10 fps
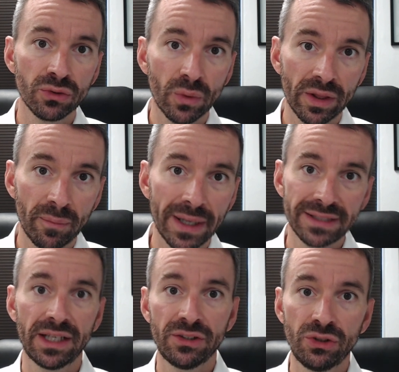was one of the
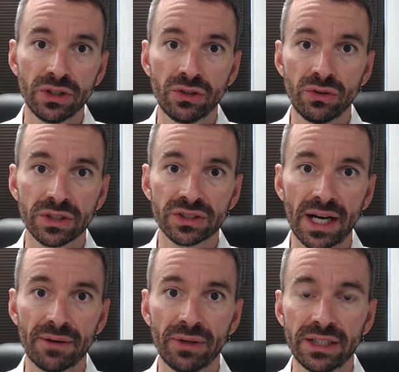best things you can do to
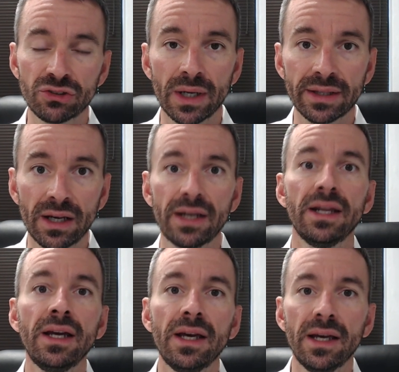sight read, so I thought
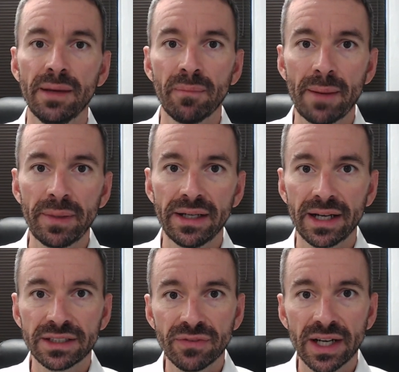it might be
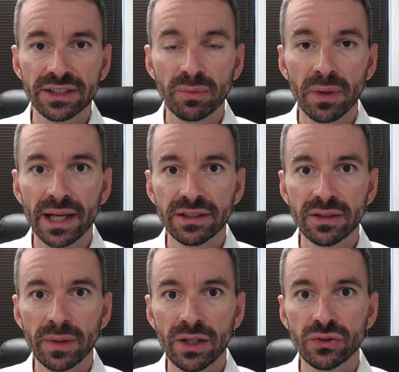nice if I supplied
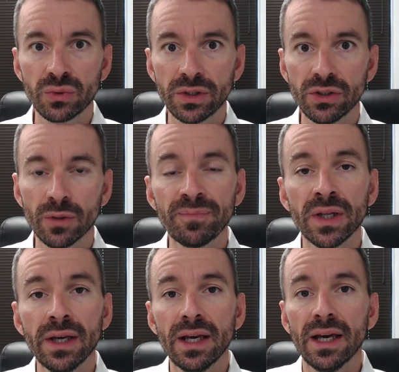some of those with you.
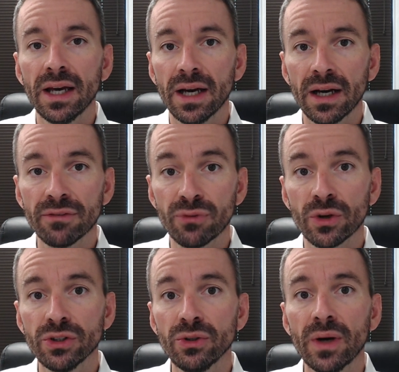
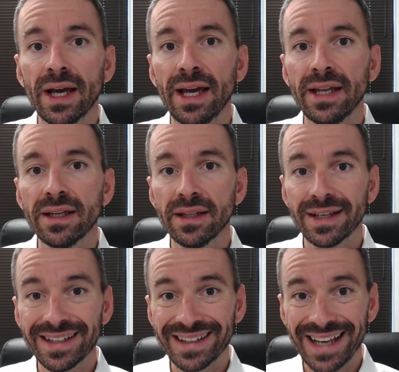For you. And
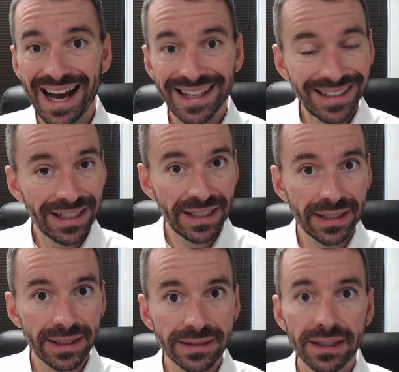the idea
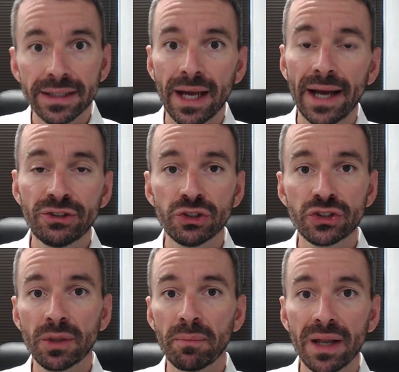is not
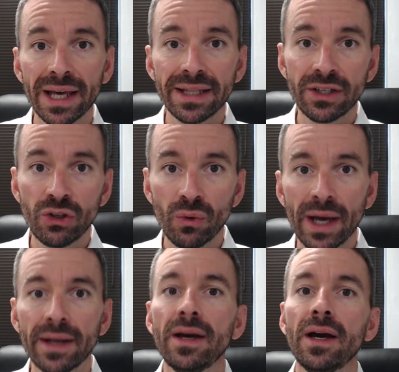just to play the
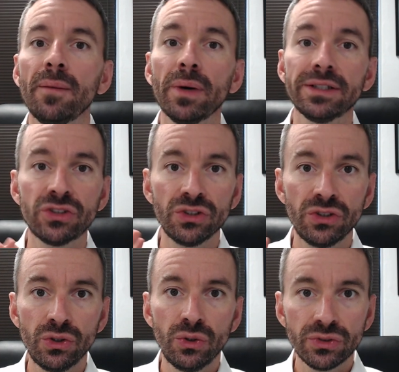duet, but to
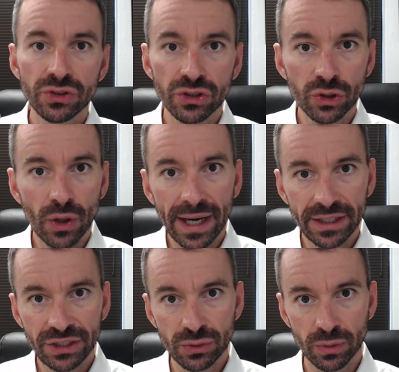use the
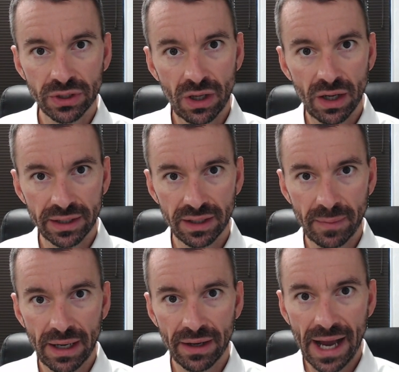strategies we're talking
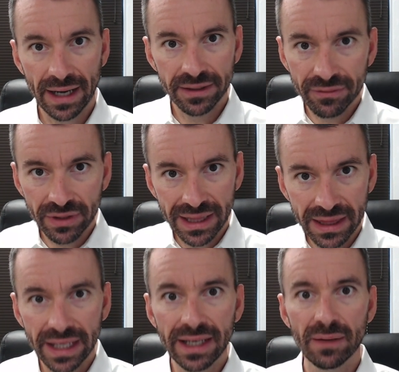about. Actively
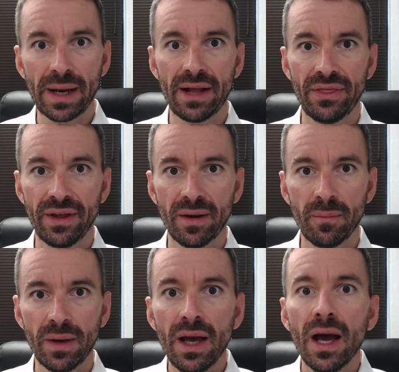think about
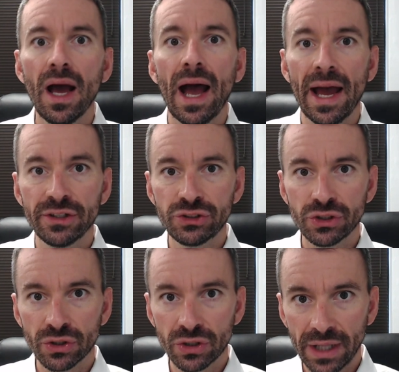them as
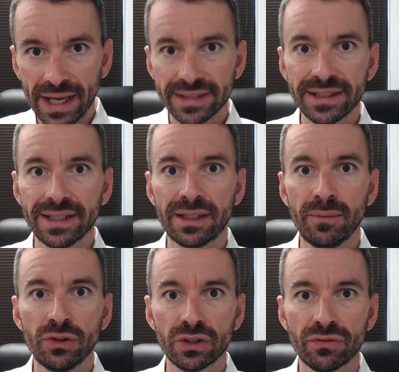you're glancing at the
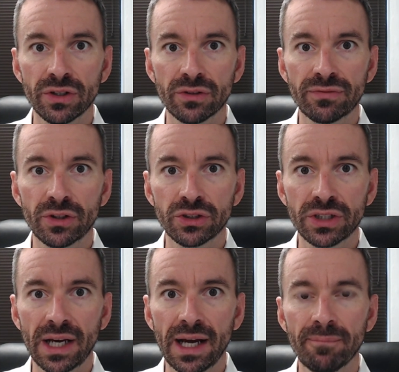music for the
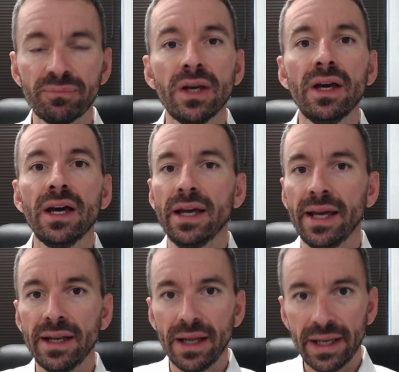first time.
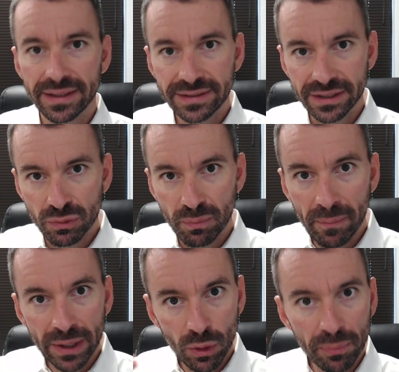And it's this
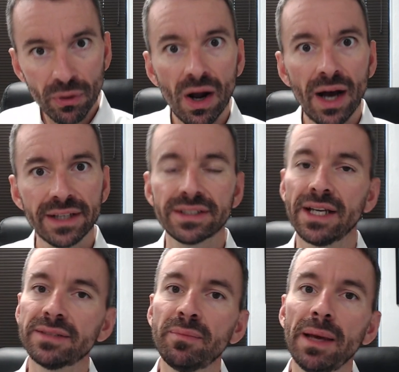mental
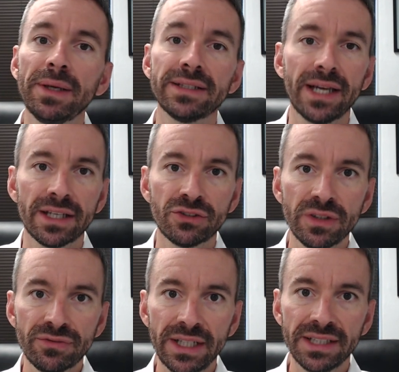process. Maybe it takes
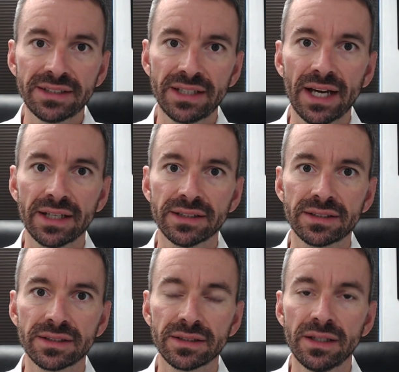15
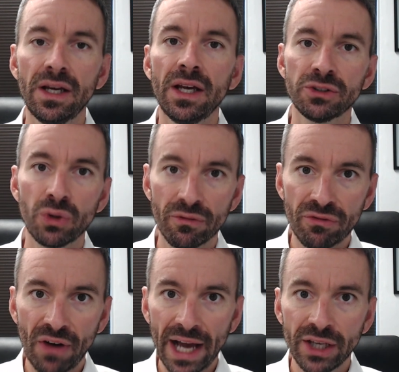seconds to
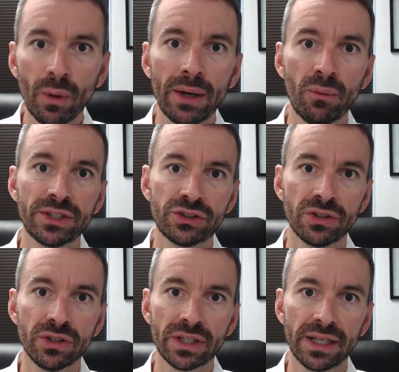evaluate what
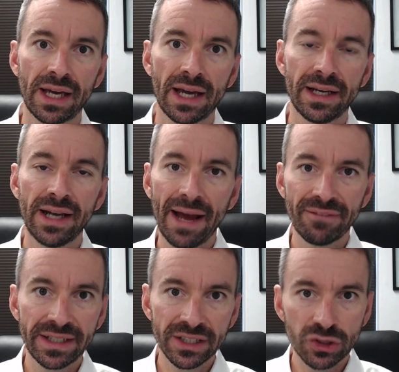you're looking at and
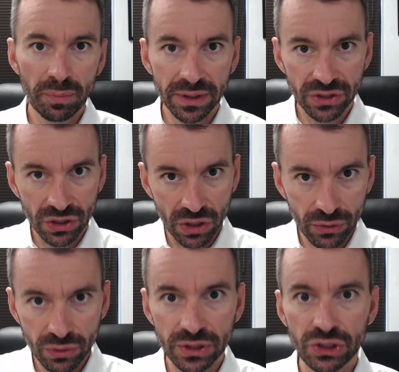have the discipline to
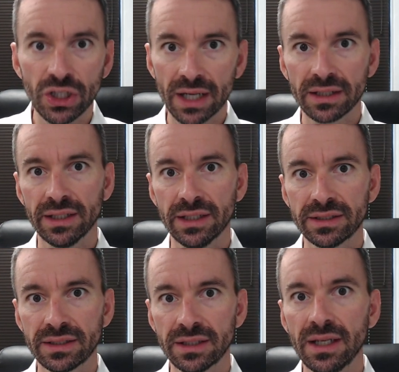go through a checklist.